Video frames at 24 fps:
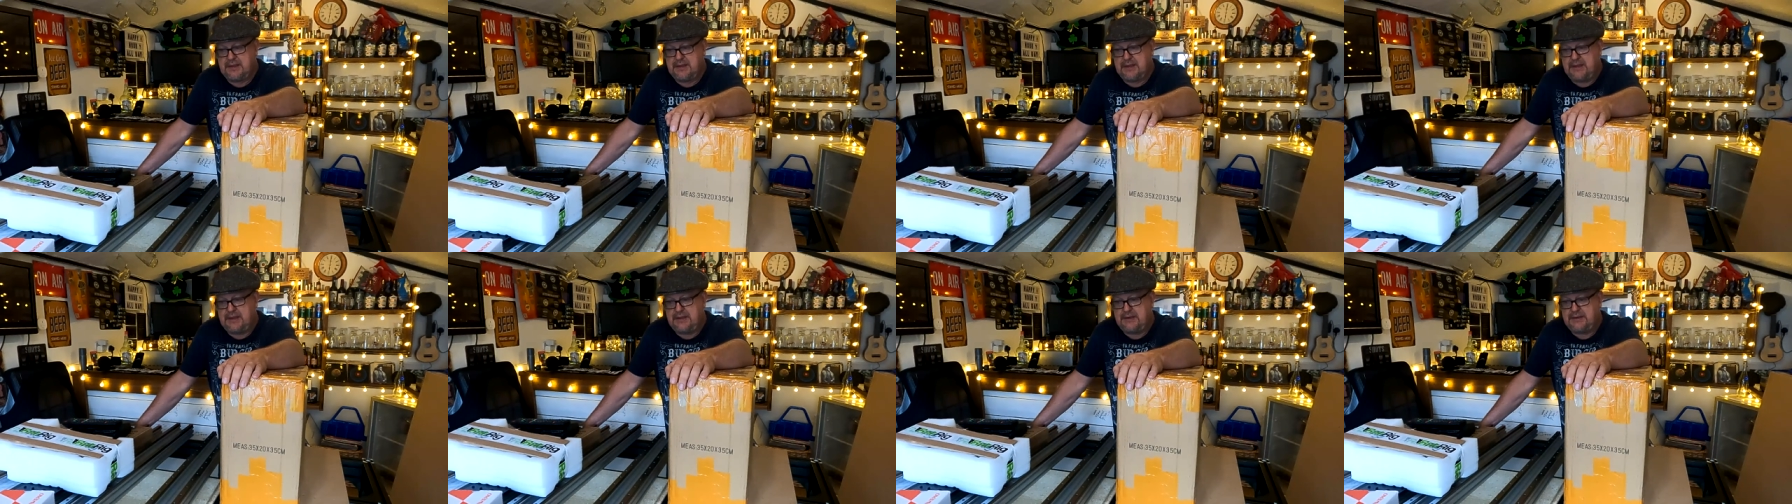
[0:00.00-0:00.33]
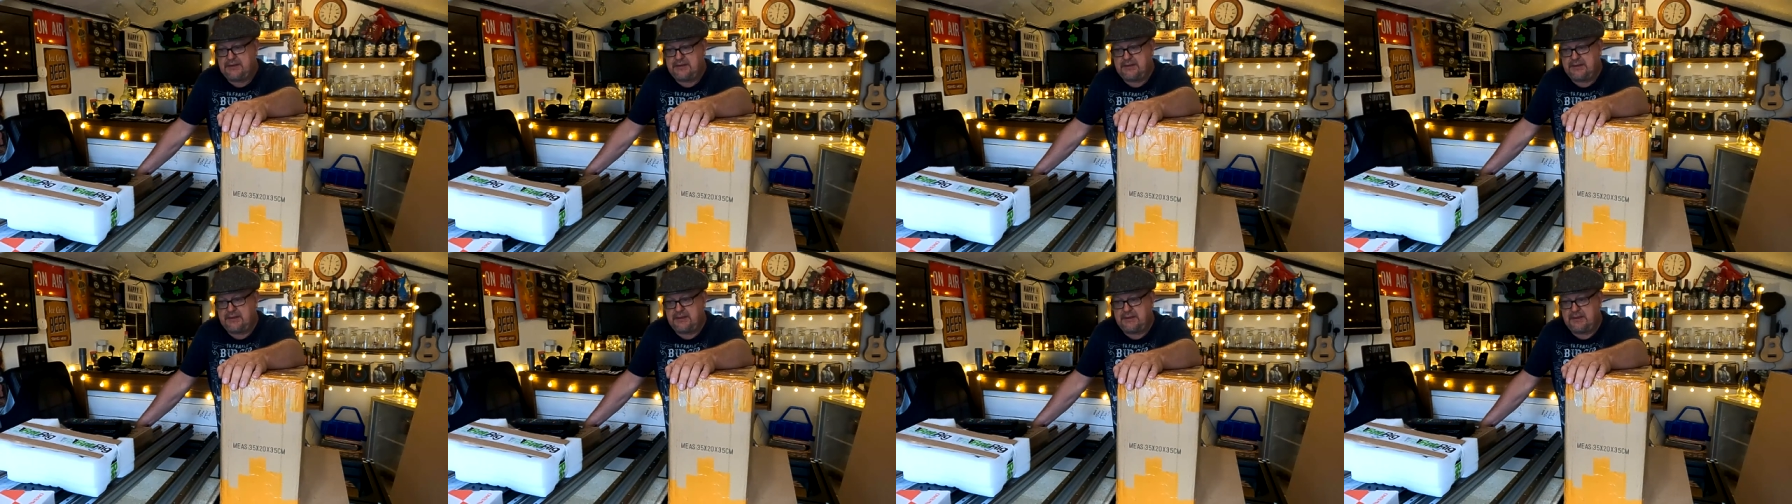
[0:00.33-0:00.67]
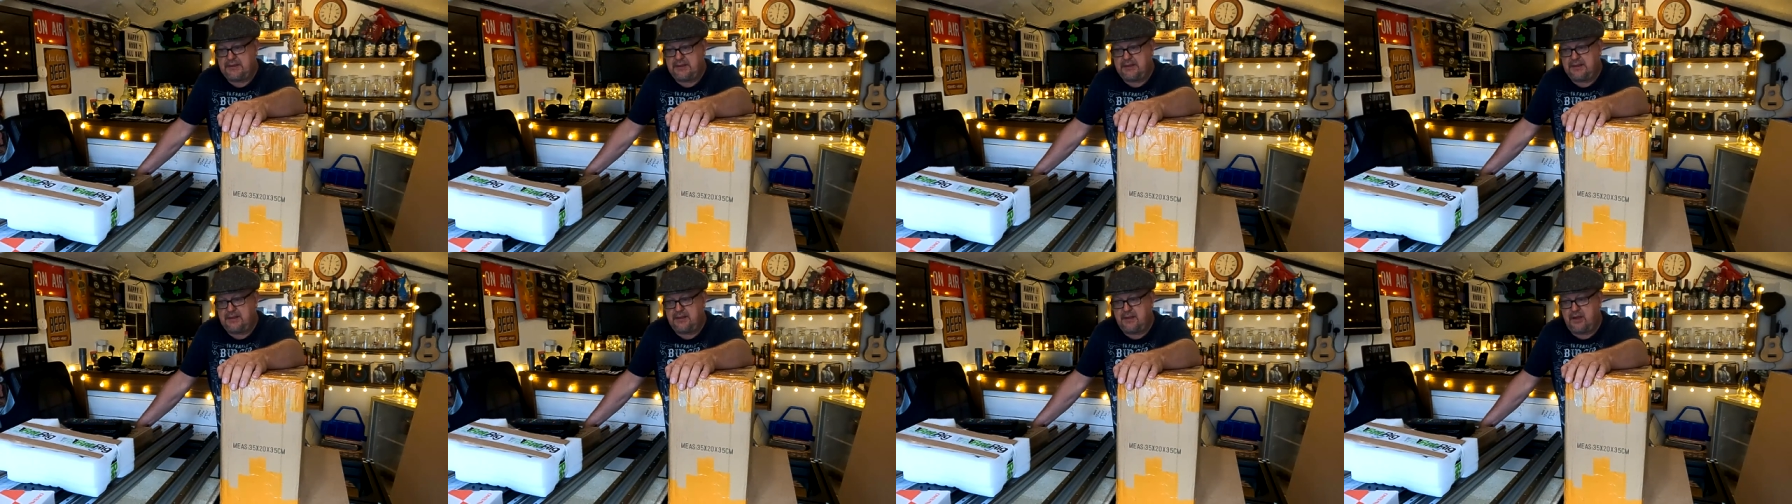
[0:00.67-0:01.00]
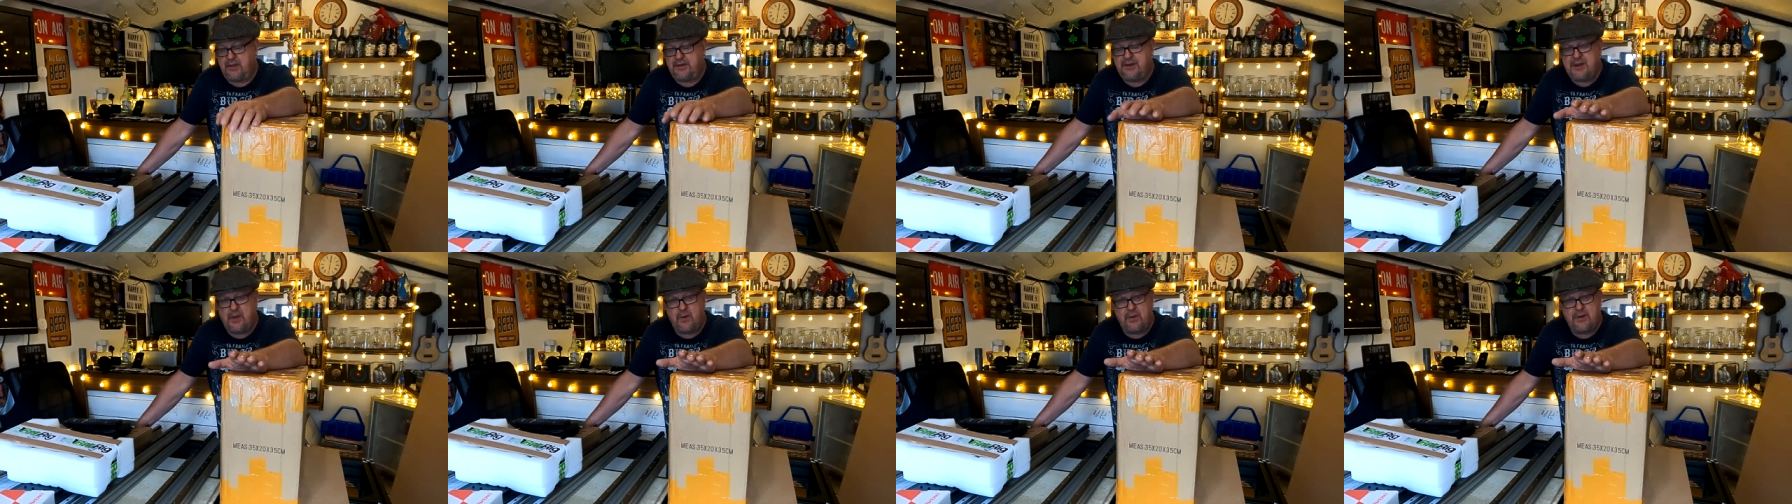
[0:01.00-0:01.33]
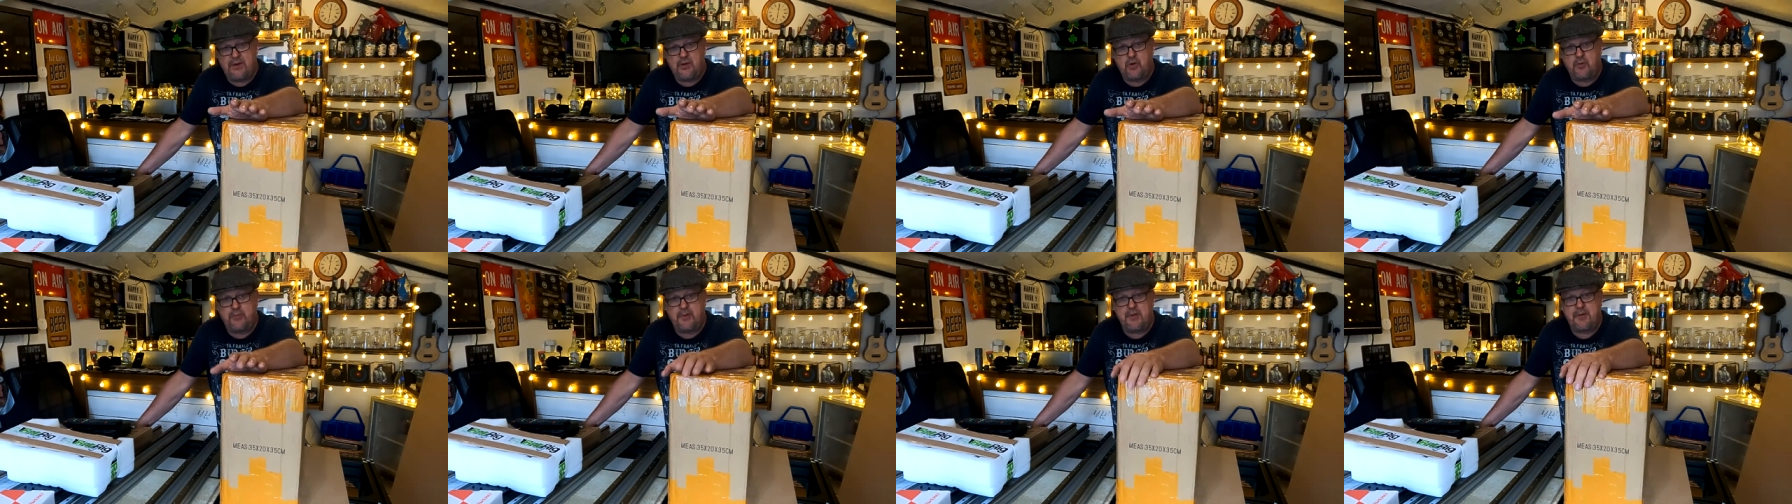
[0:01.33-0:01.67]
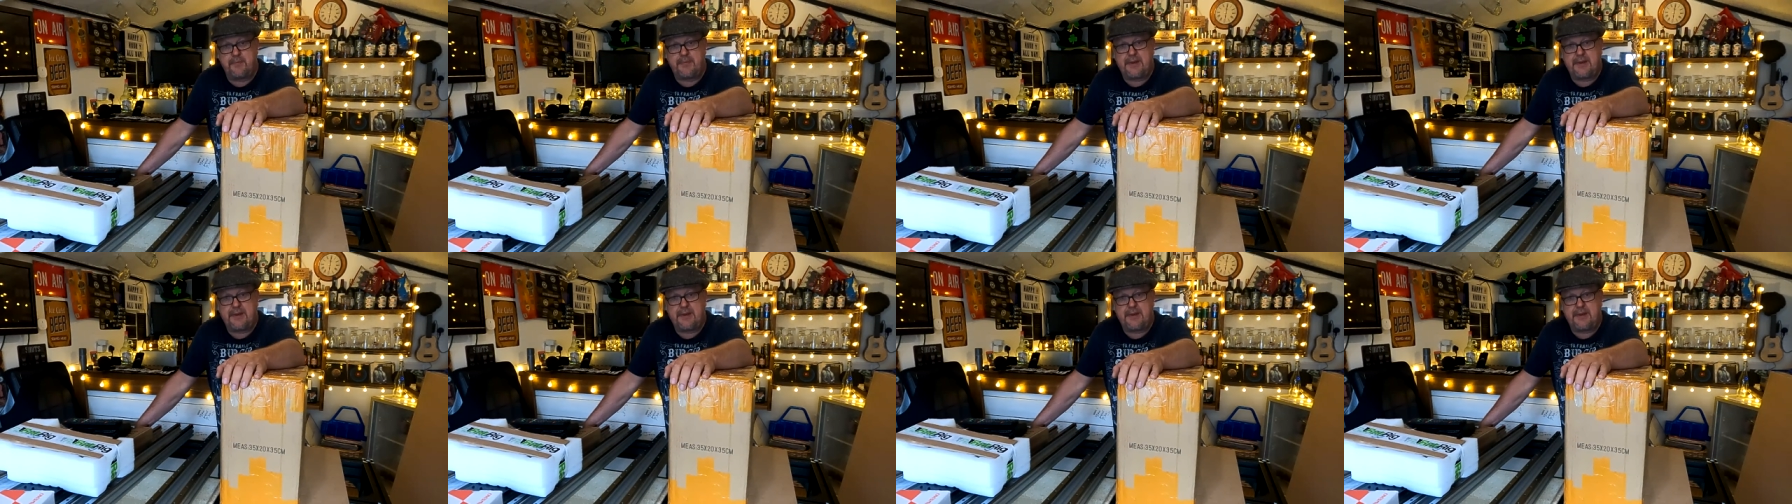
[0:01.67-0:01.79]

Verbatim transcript: And he, I know a little bit